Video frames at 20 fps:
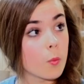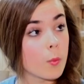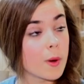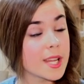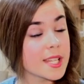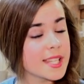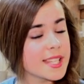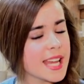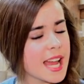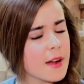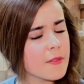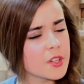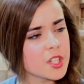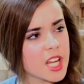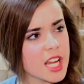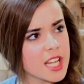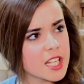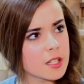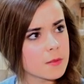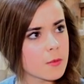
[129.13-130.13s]
What is the average
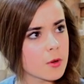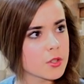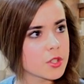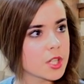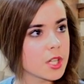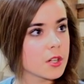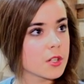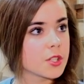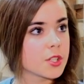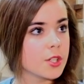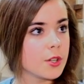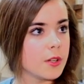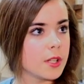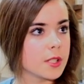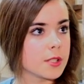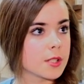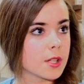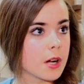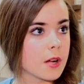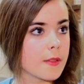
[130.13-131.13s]
age of most of your
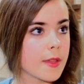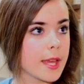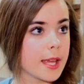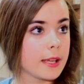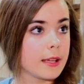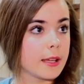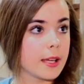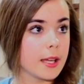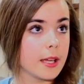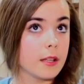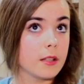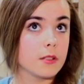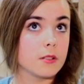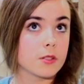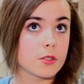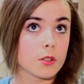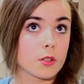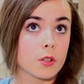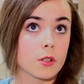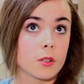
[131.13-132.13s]
students? Are they
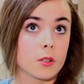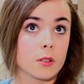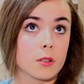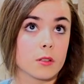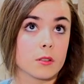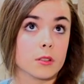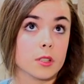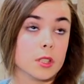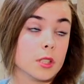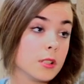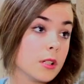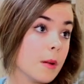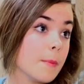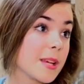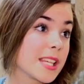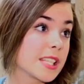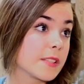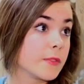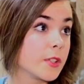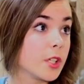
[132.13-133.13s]
kids or a mix of